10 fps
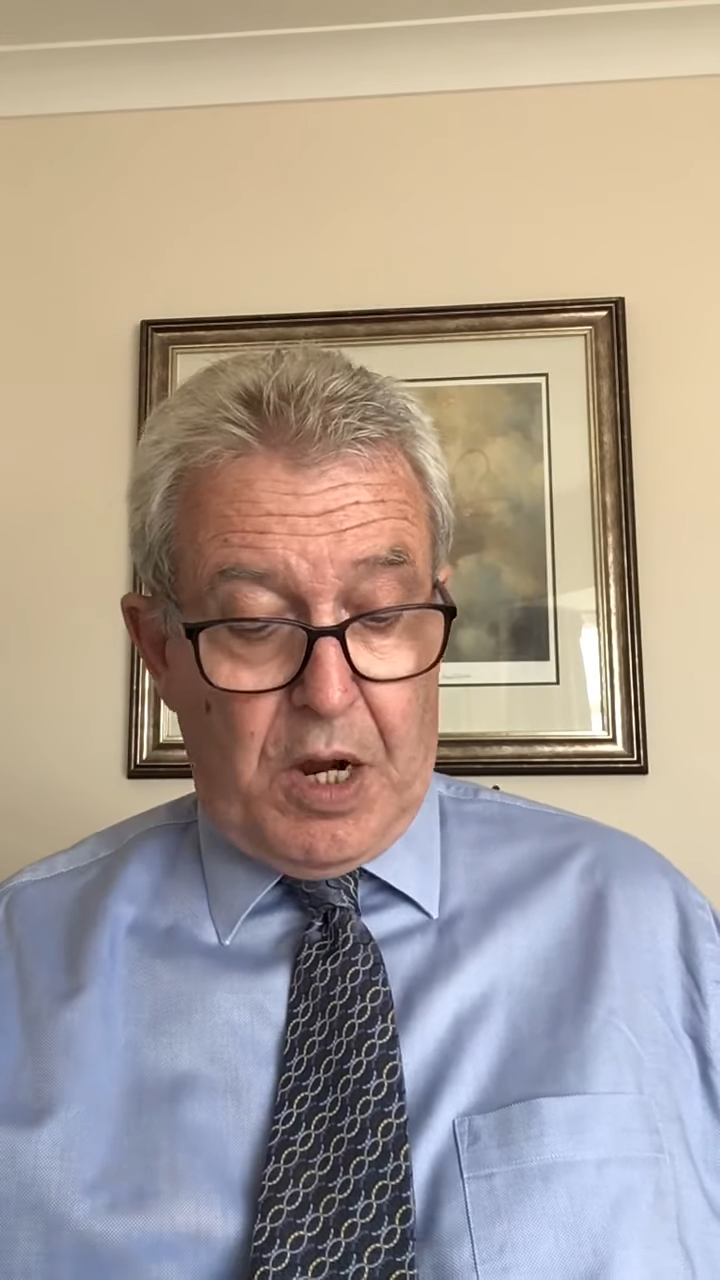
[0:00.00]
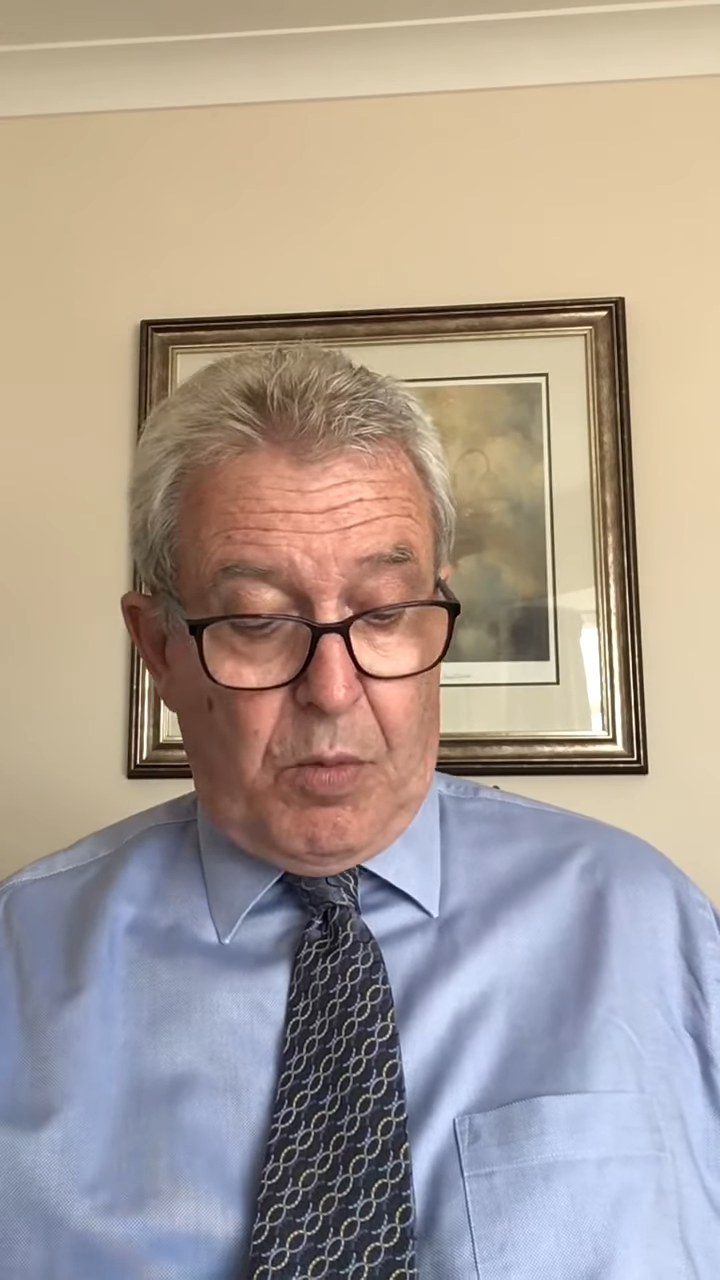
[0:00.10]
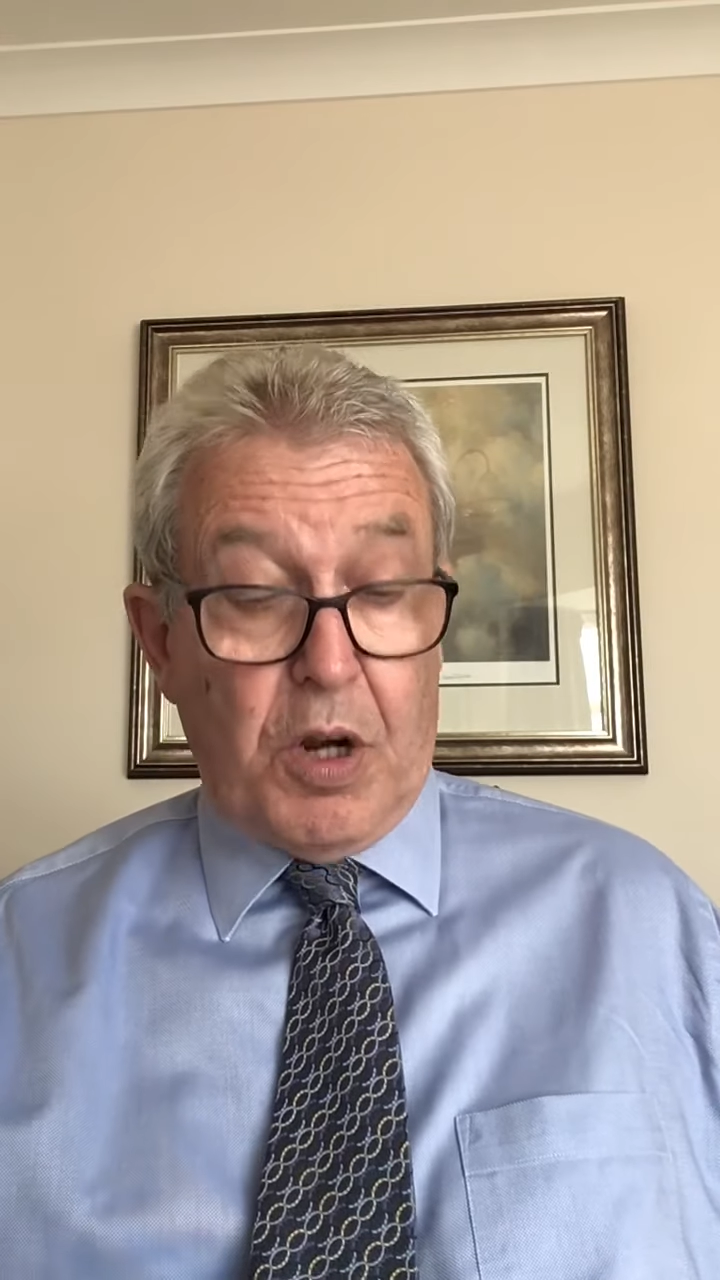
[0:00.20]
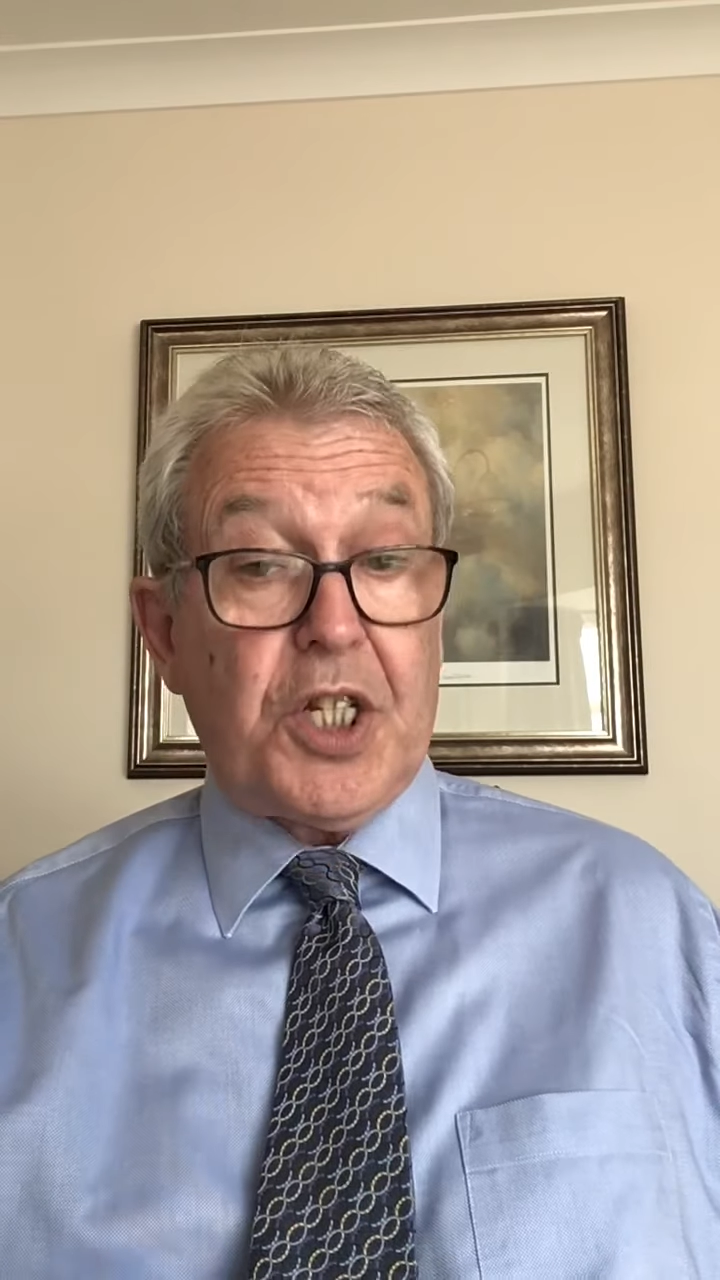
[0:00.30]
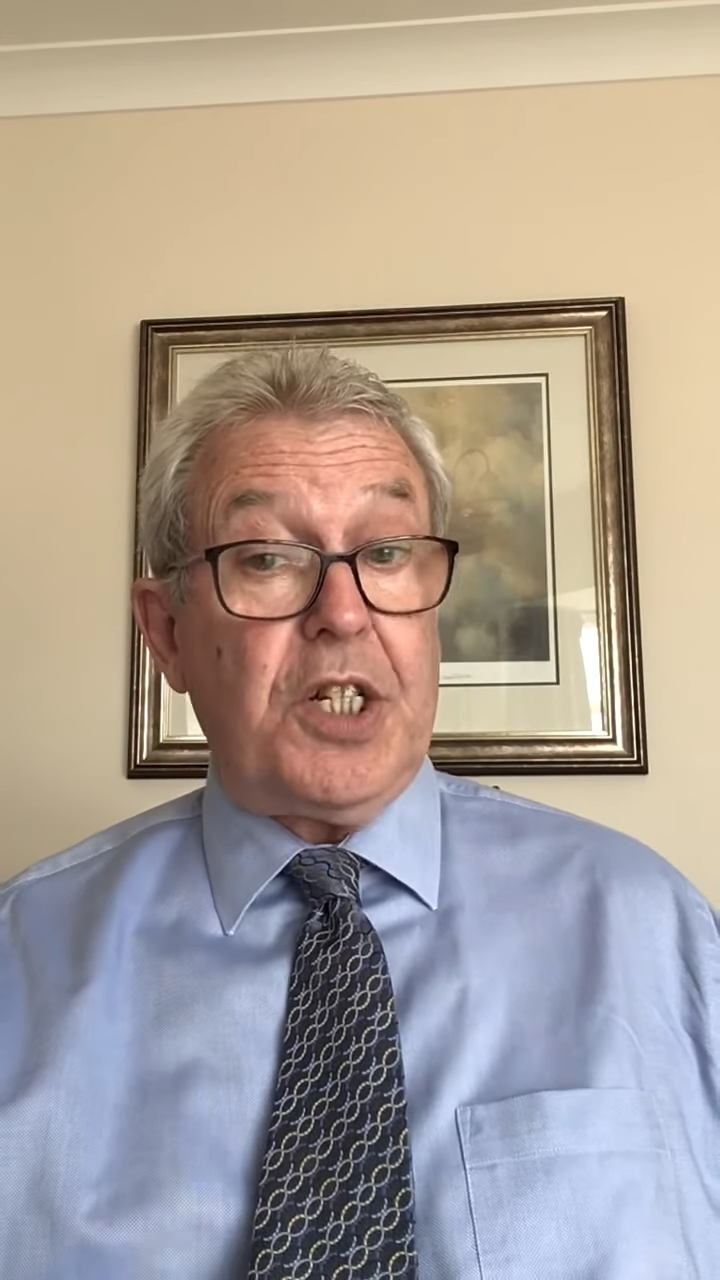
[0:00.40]

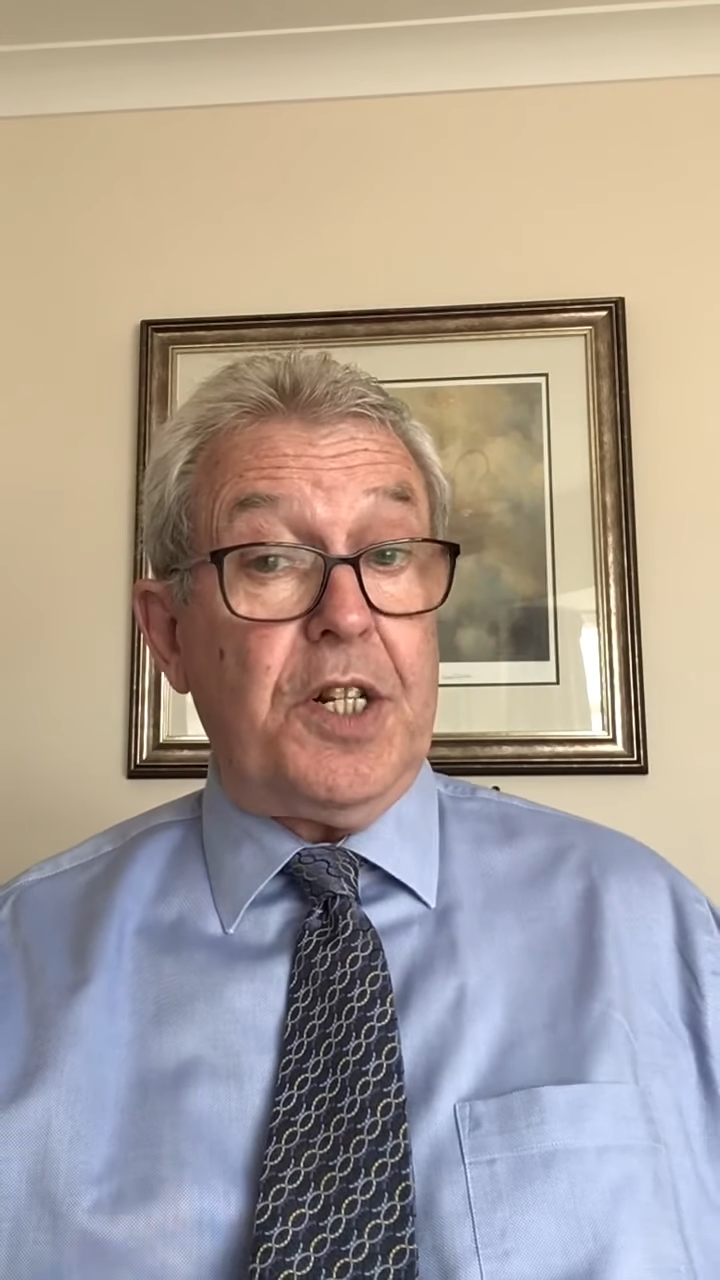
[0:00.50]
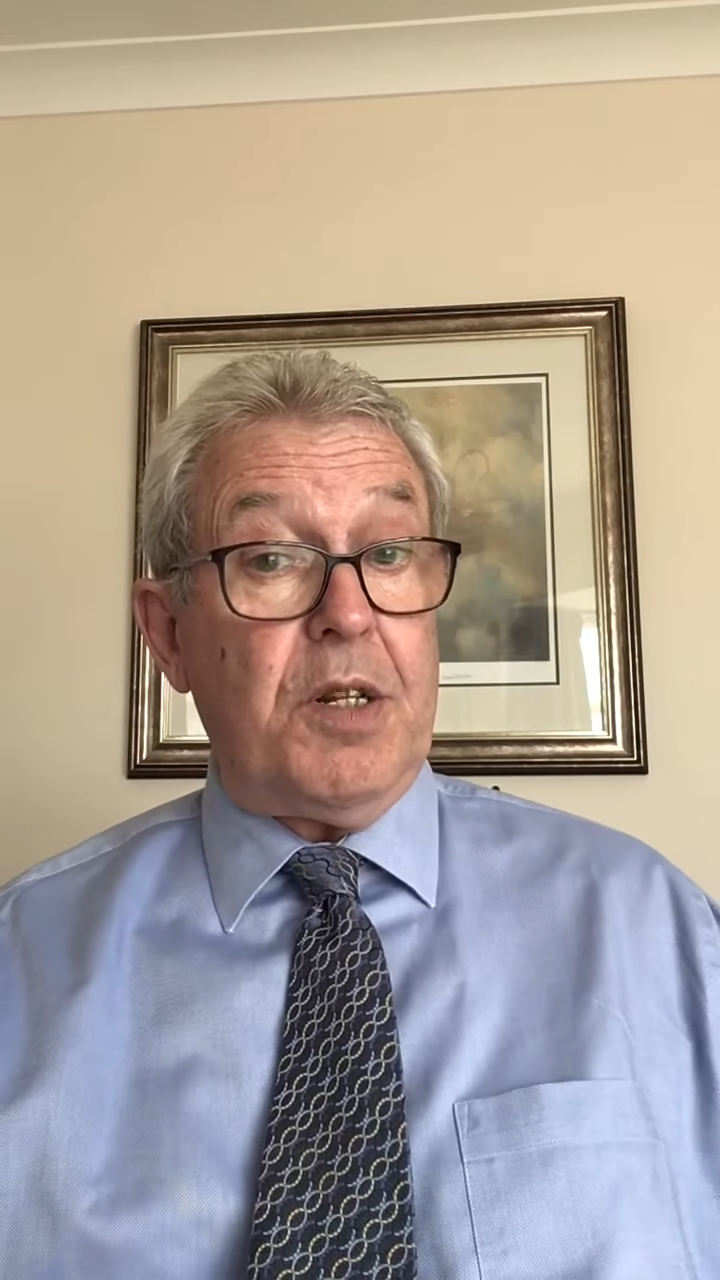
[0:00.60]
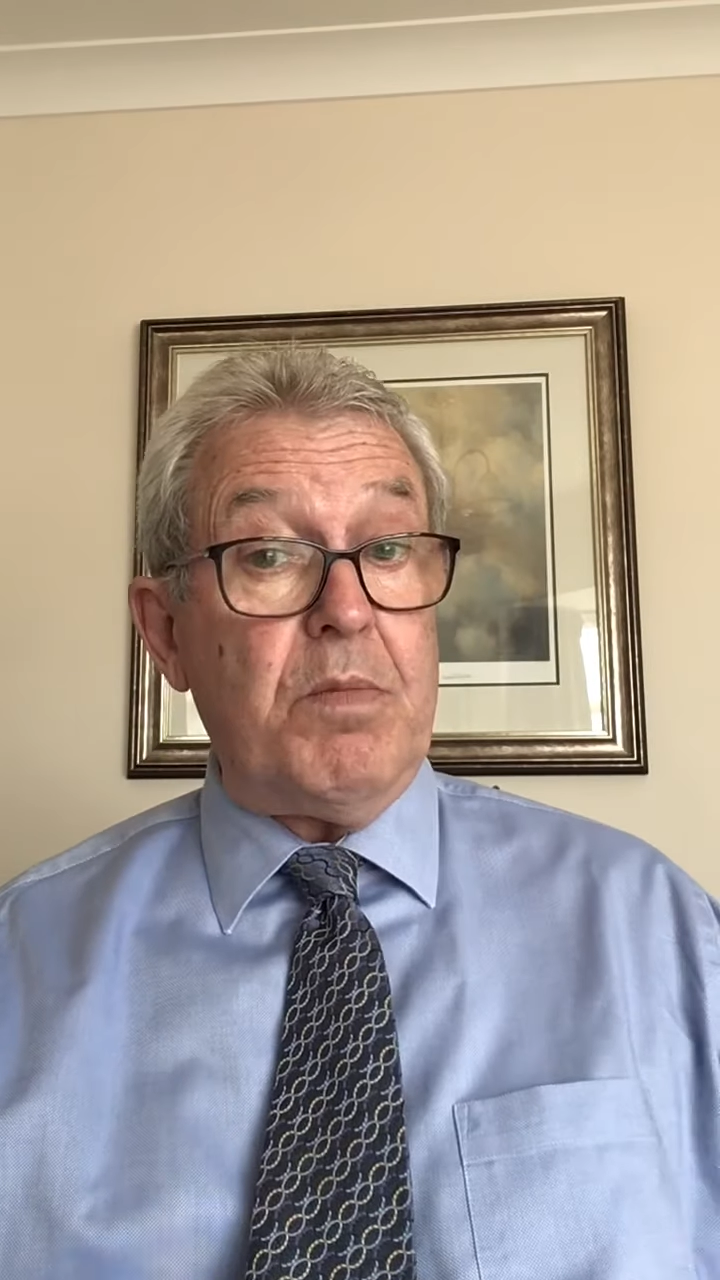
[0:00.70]
were still in the